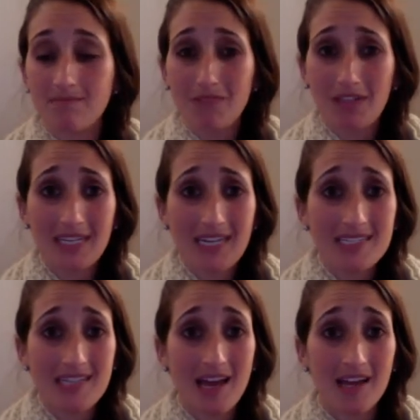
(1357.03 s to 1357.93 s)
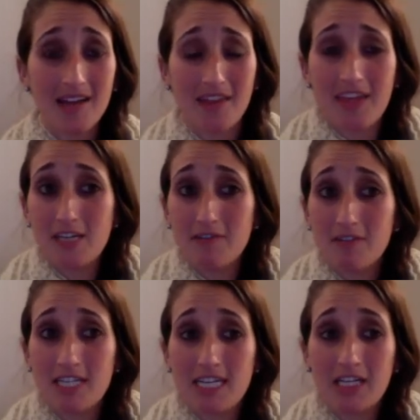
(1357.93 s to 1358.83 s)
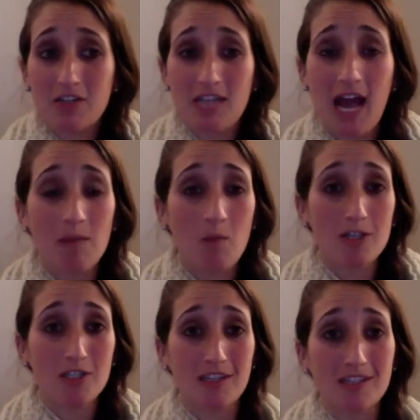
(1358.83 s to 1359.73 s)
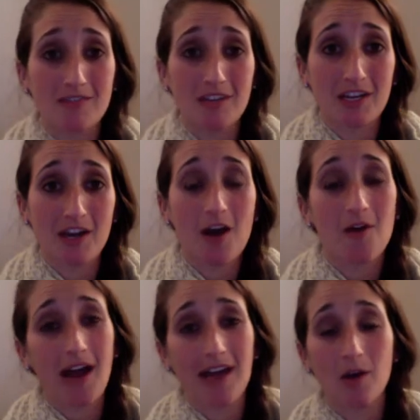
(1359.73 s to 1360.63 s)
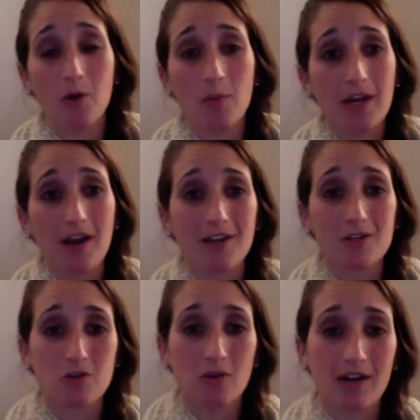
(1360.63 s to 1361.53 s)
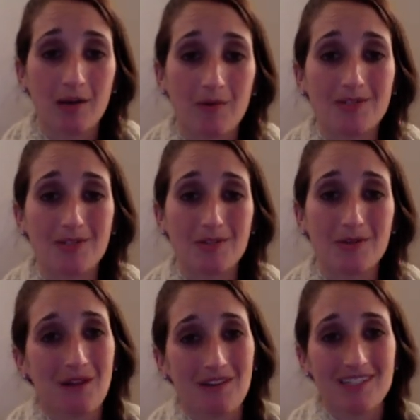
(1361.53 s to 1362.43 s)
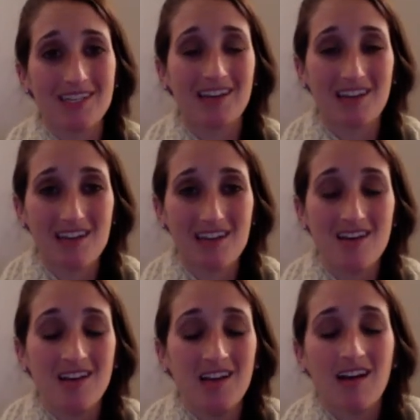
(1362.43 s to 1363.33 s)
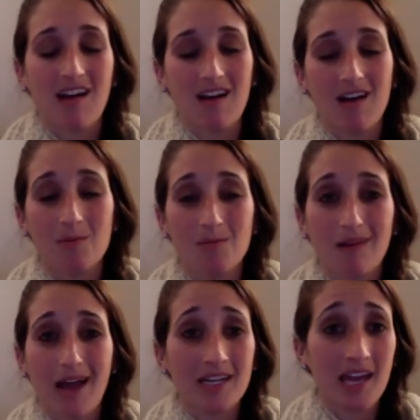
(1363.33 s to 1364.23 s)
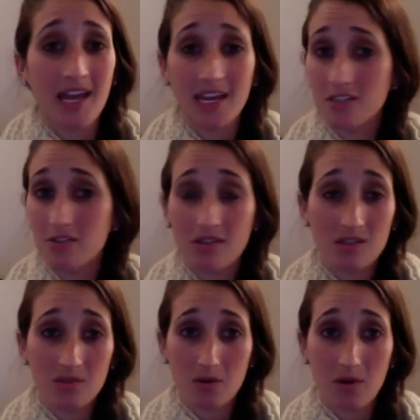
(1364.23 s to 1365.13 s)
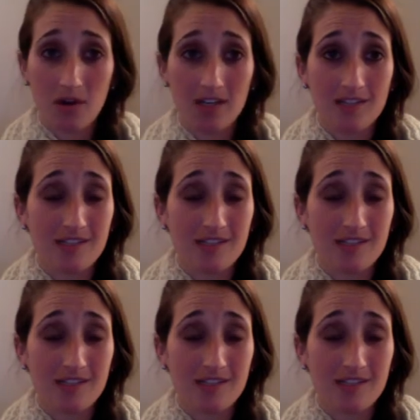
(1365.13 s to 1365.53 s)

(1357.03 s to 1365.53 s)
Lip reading: Like I said, thank you for taking your time watching this video. I hope I cut it short and I wasn't too long tonight. I hate doing these recordings.